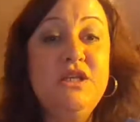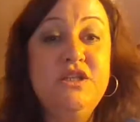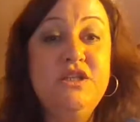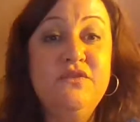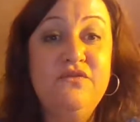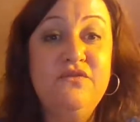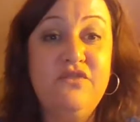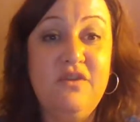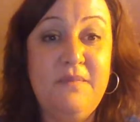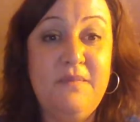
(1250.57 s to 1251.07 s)

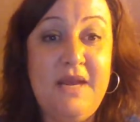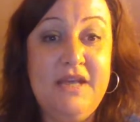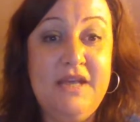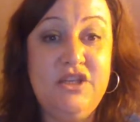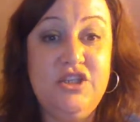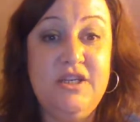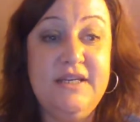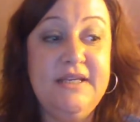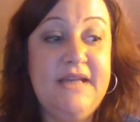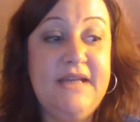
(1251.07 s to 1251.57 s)

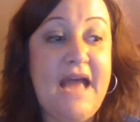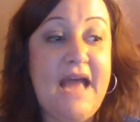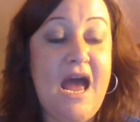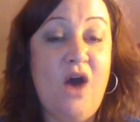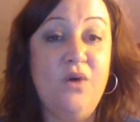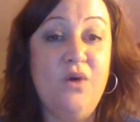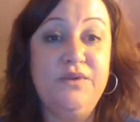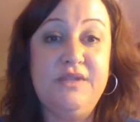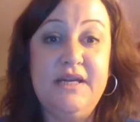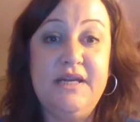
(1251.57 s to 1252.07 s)
information
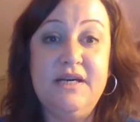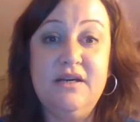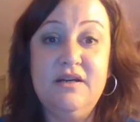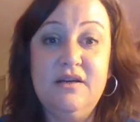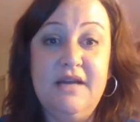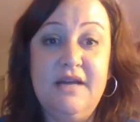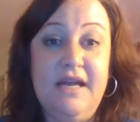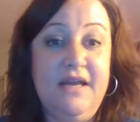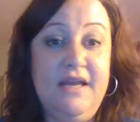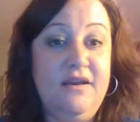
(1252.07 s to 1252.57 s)
out
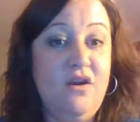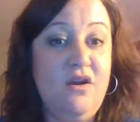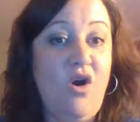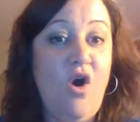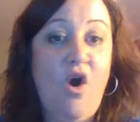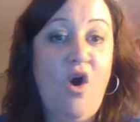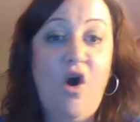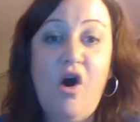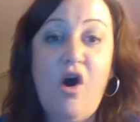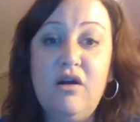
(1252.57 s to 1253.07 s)
there in
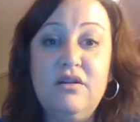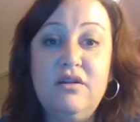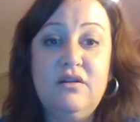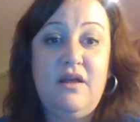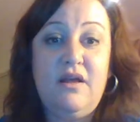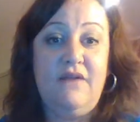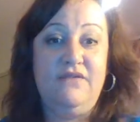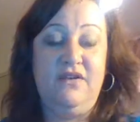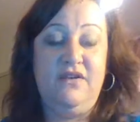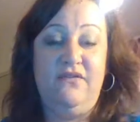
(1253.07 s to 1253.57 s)
all
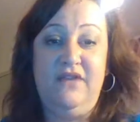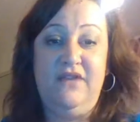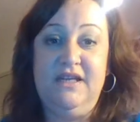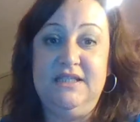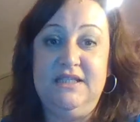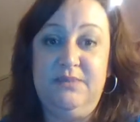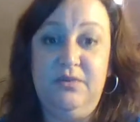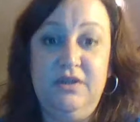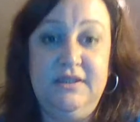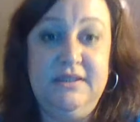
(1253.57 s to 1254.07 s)
of the
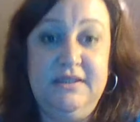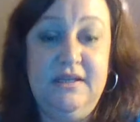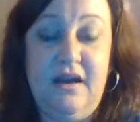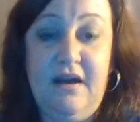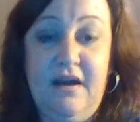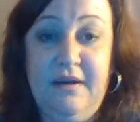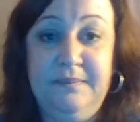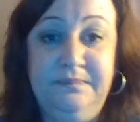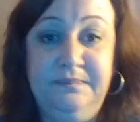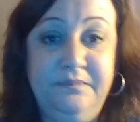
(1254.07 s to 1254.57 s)
Facebook
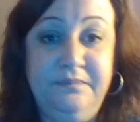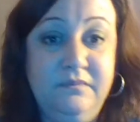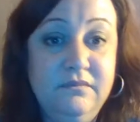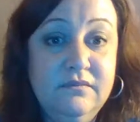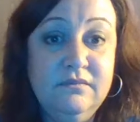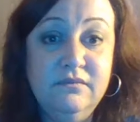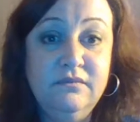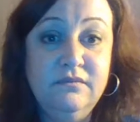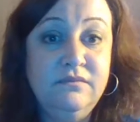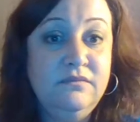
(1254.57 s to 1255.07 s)

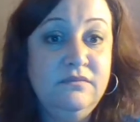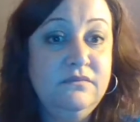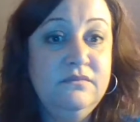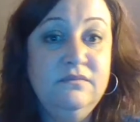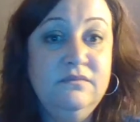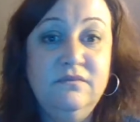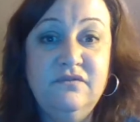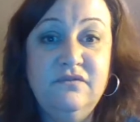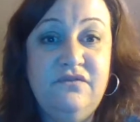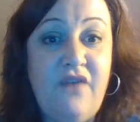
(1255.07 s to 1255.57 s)

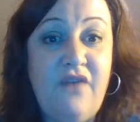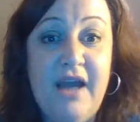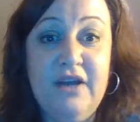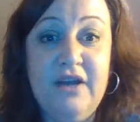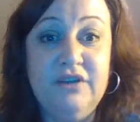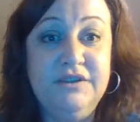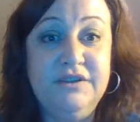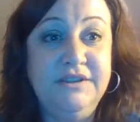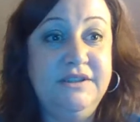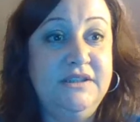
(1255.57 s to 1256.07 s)

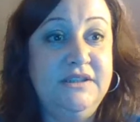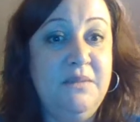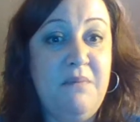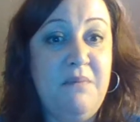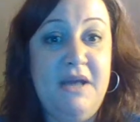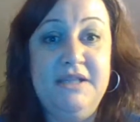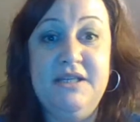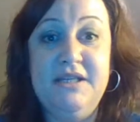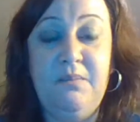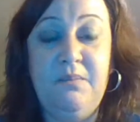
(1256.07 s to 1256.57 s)
files, the
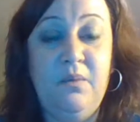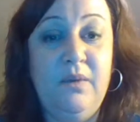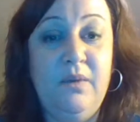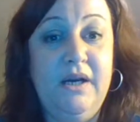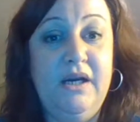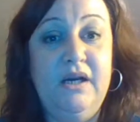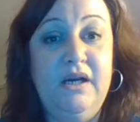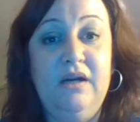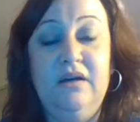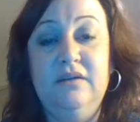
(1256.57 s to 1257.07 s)
My
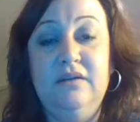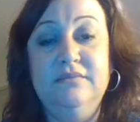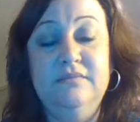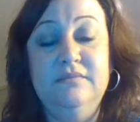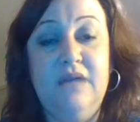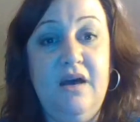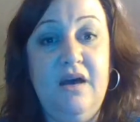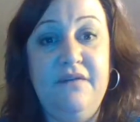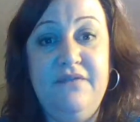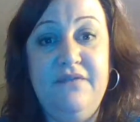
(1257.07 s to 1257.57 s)
Tupperware
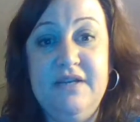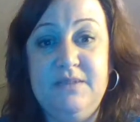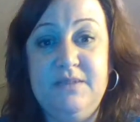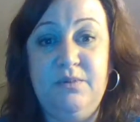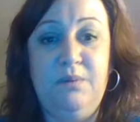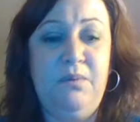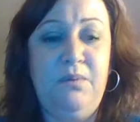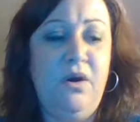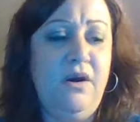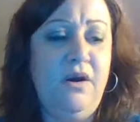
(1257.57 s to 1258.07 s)

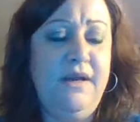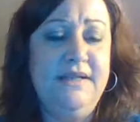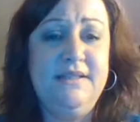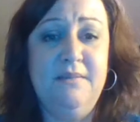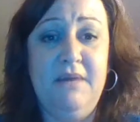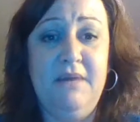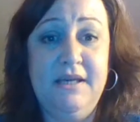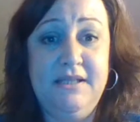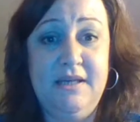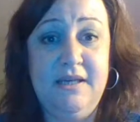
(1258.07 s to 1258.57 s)
Facebook parties,
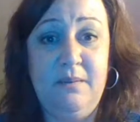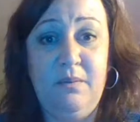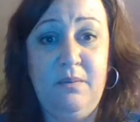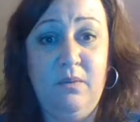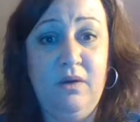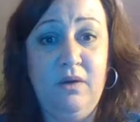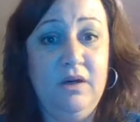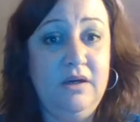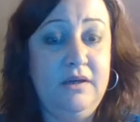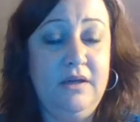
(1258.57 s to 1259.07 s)
the My
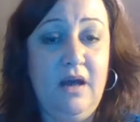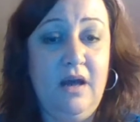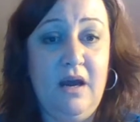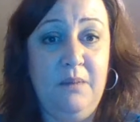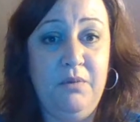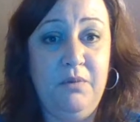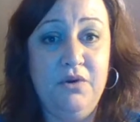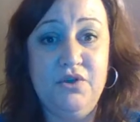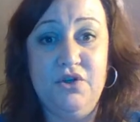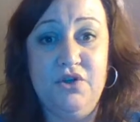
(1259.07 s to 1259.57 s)
Tupperware
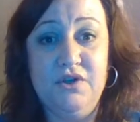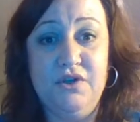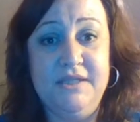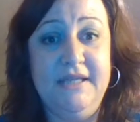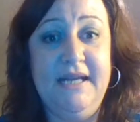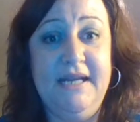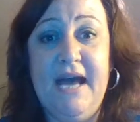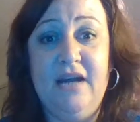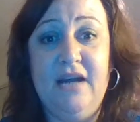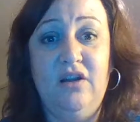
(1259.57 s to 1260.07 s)
brochures
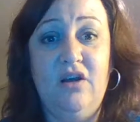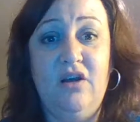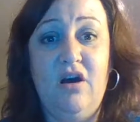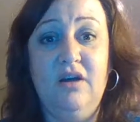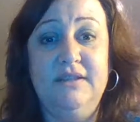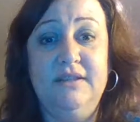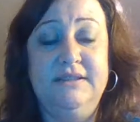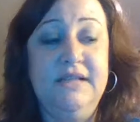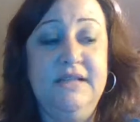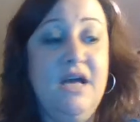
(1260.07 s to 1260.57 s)
and
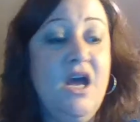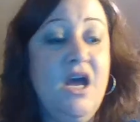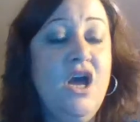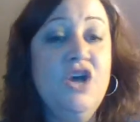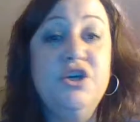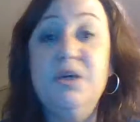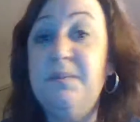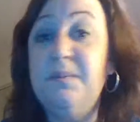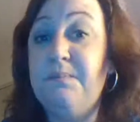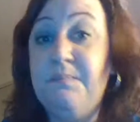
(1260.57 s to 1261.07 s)
catalogs.
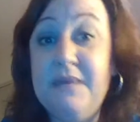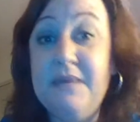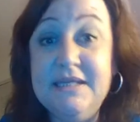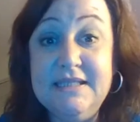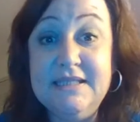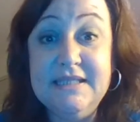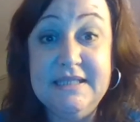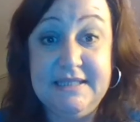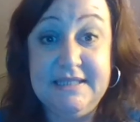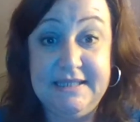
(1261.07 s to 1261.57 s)
Your
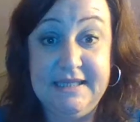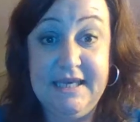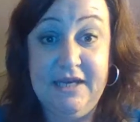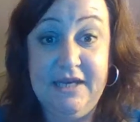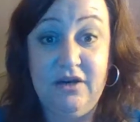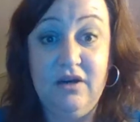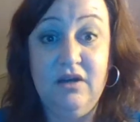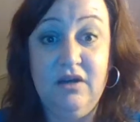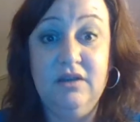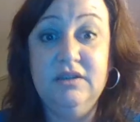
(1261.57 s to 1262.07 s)
business
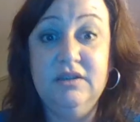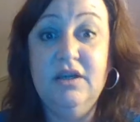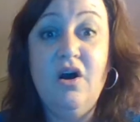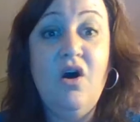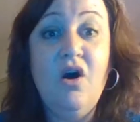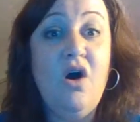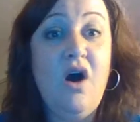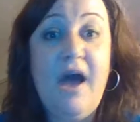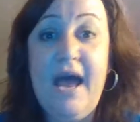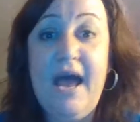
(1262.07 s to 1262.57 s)
leader
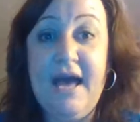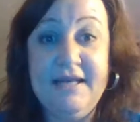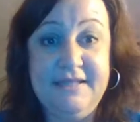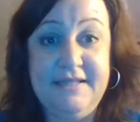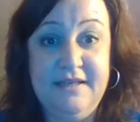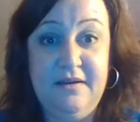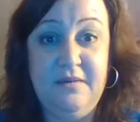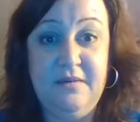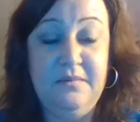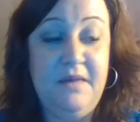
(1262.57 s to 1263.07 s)
has
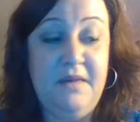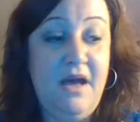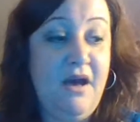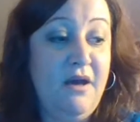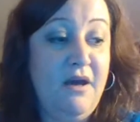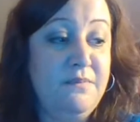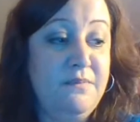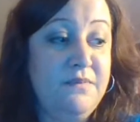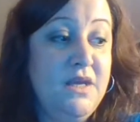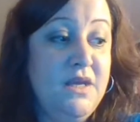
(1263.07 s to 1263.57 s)
them.
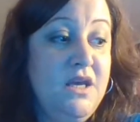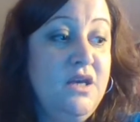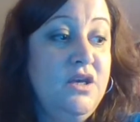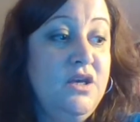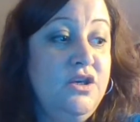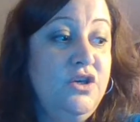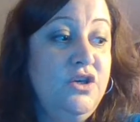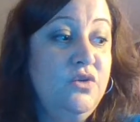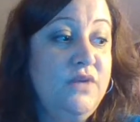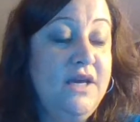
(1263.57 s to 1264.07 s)

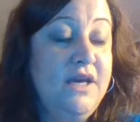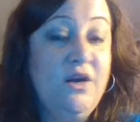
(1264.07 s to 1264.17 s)
You can